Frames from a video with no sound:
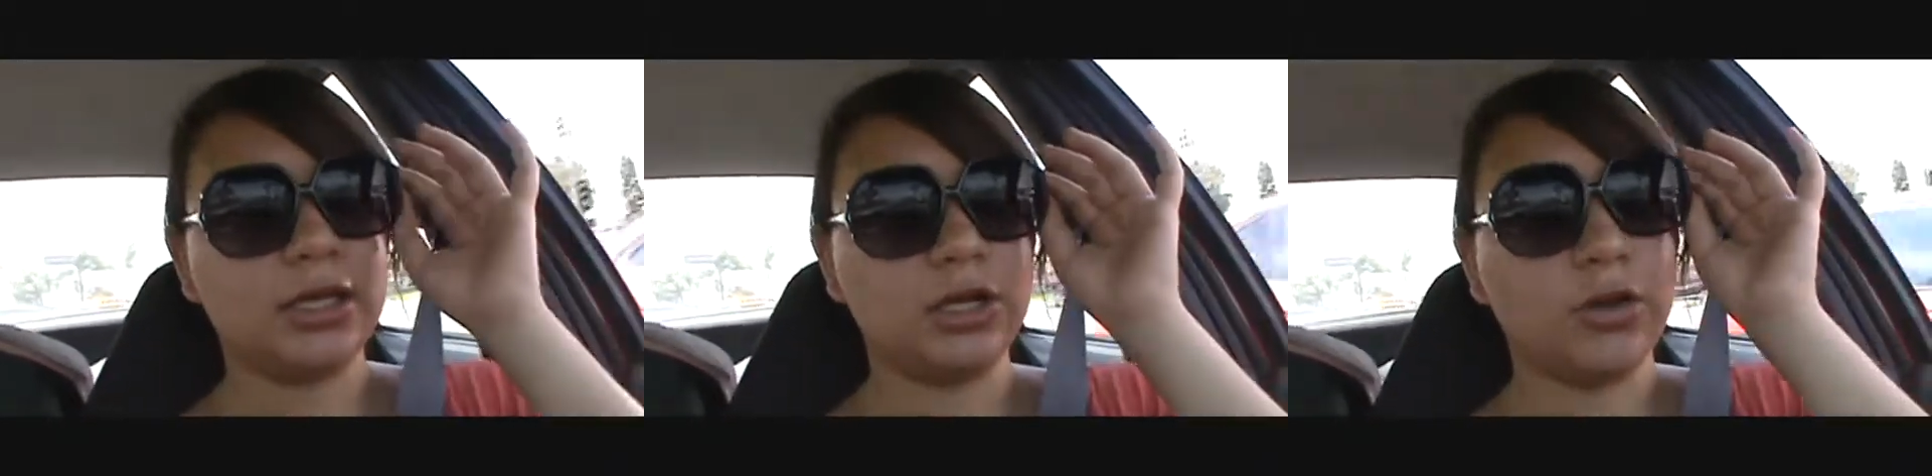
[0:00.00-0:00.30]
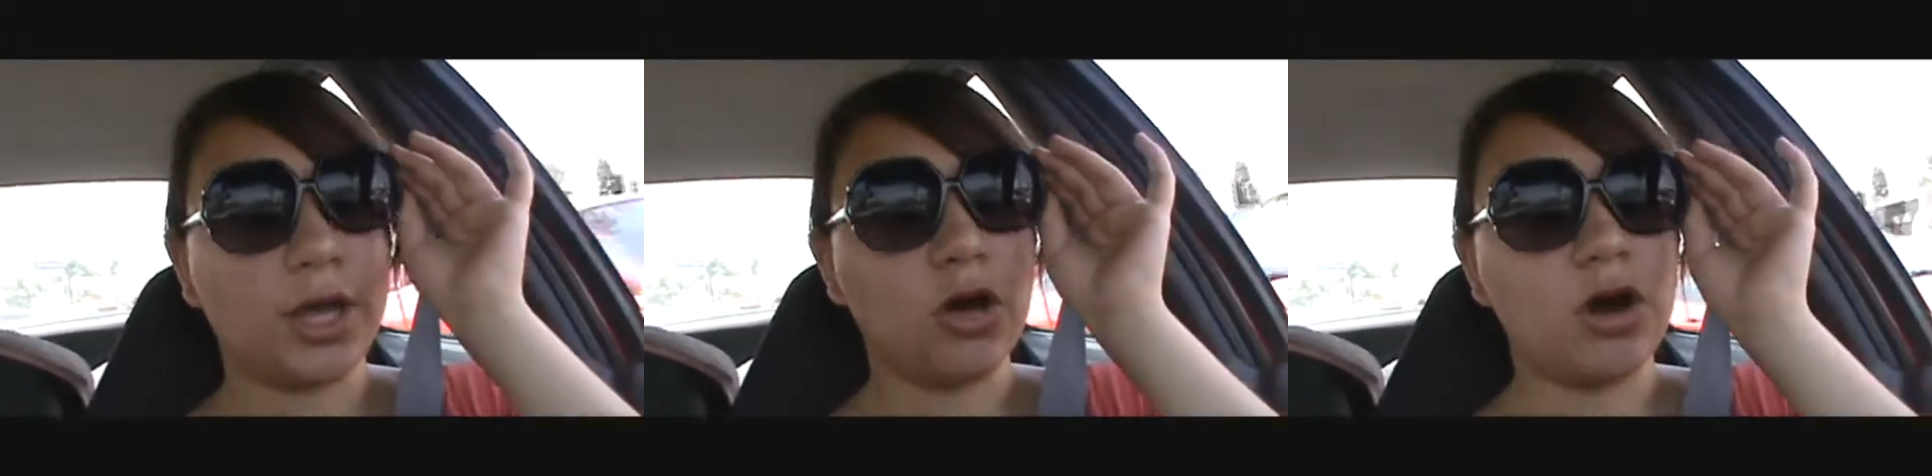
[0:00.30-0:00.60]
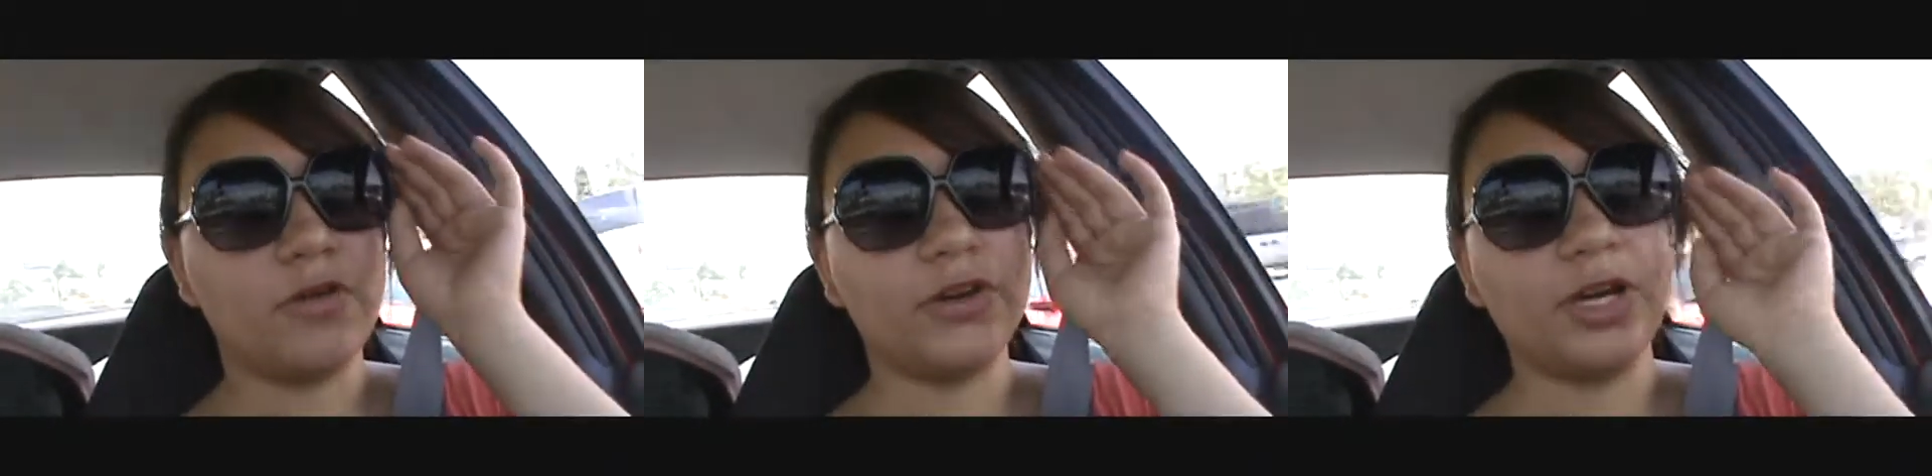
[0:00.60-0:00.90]
you know, they go
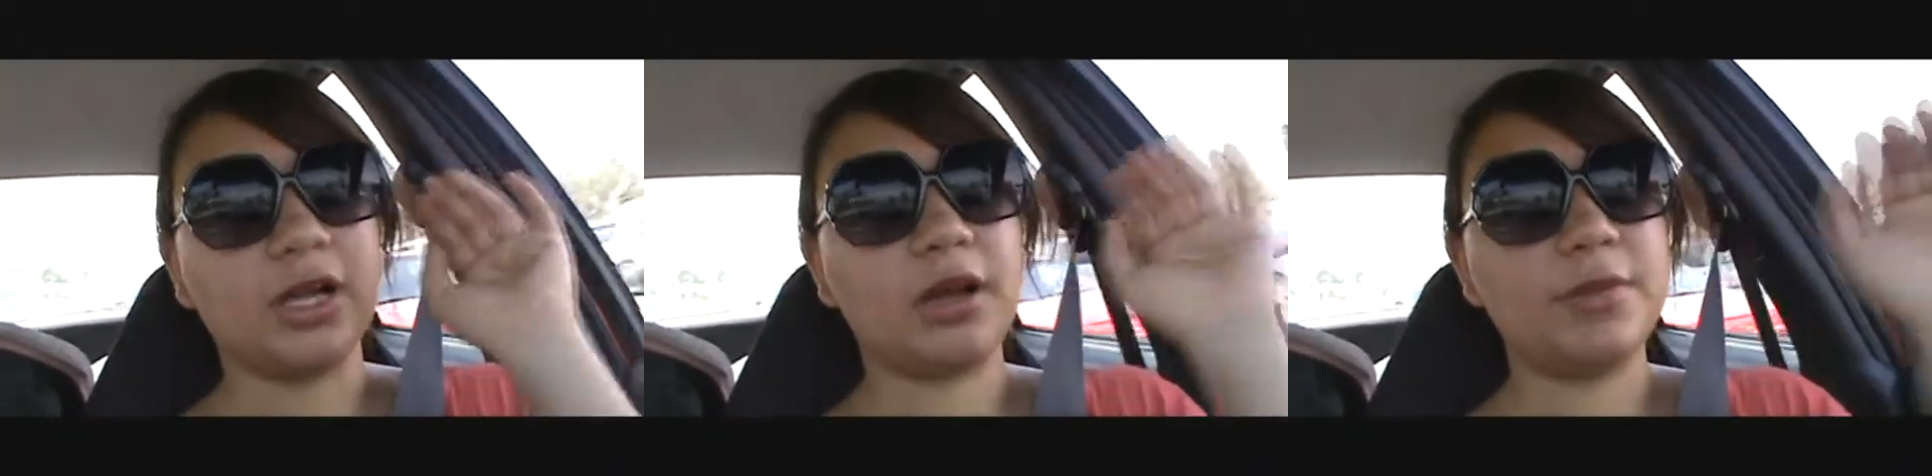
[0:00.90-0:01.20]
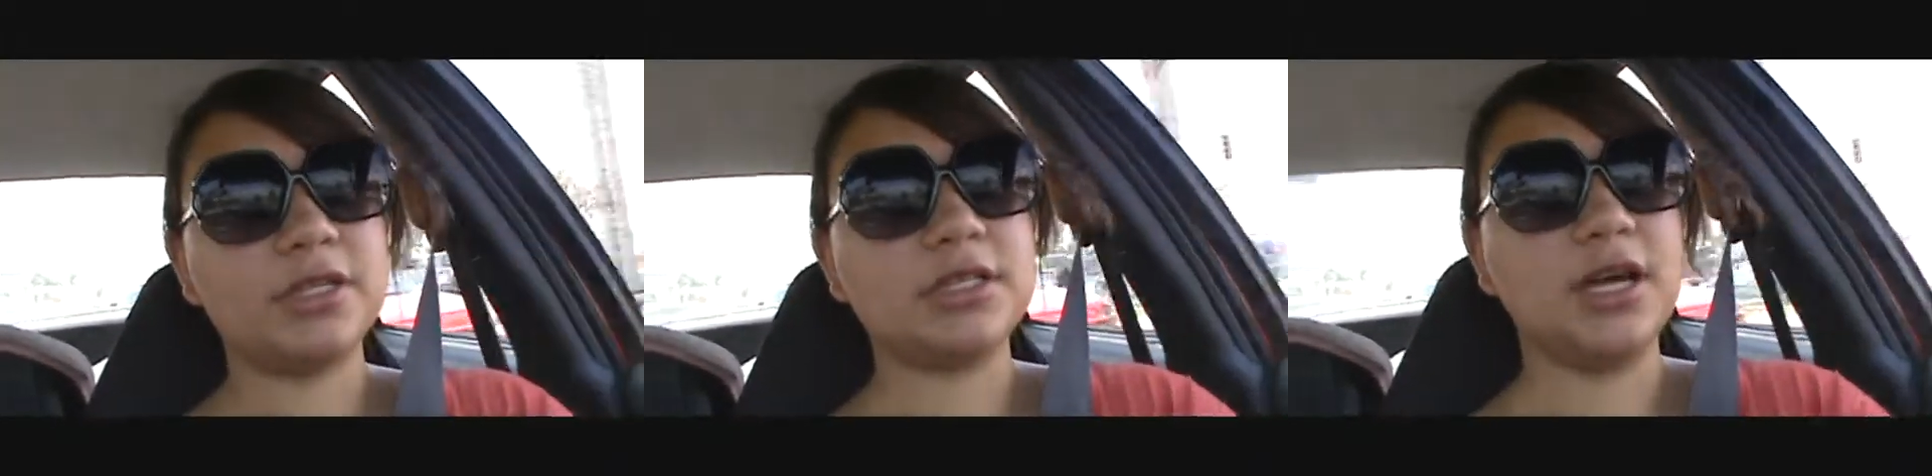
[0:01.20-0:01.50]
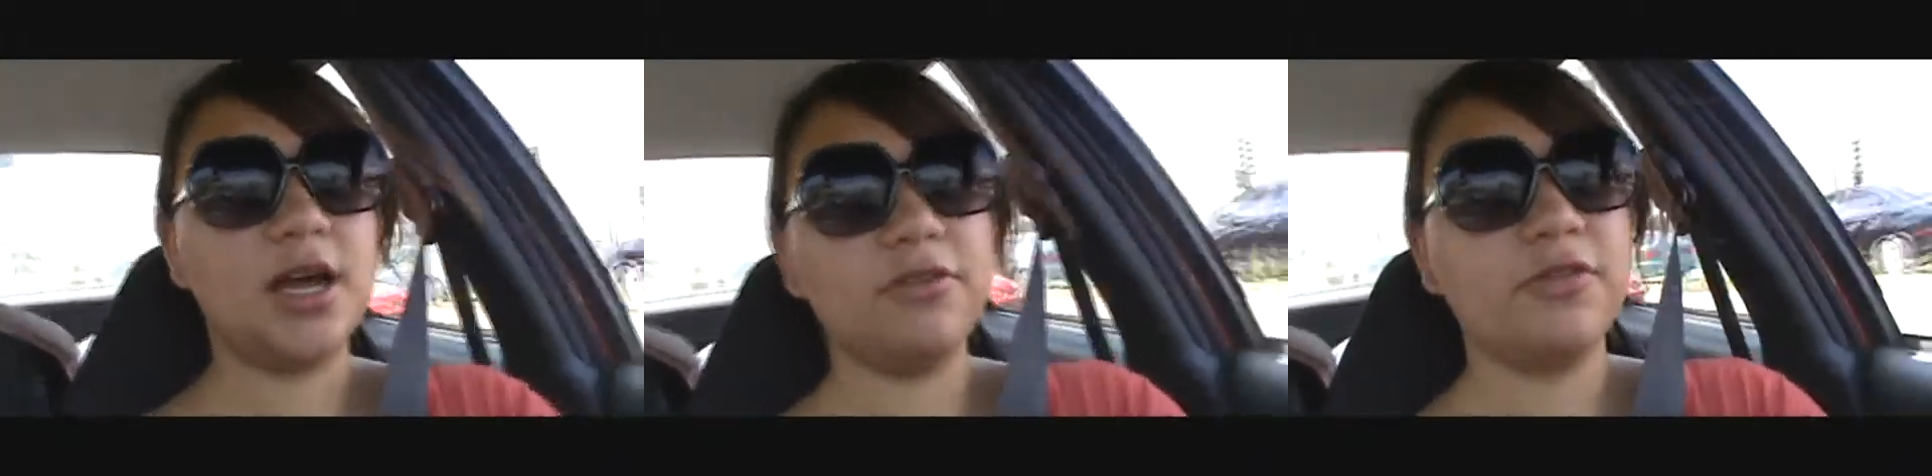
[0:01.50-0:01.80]
off your income and
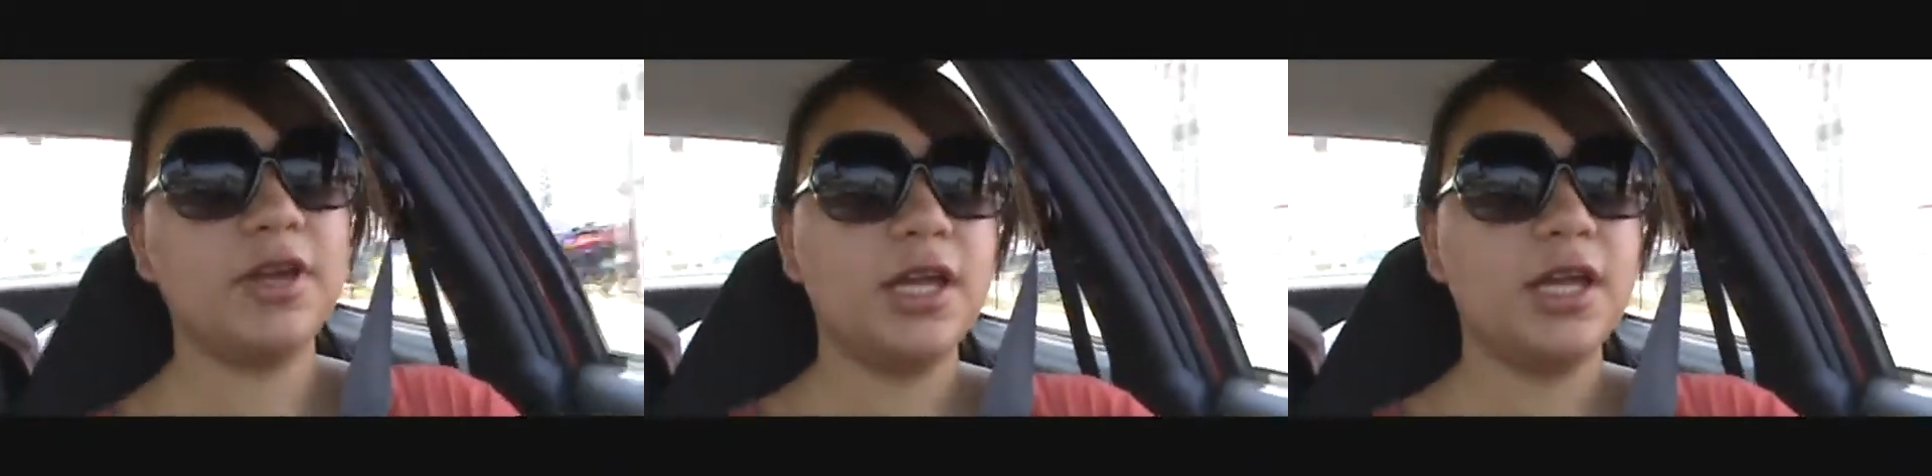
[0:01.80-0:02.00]
stuff.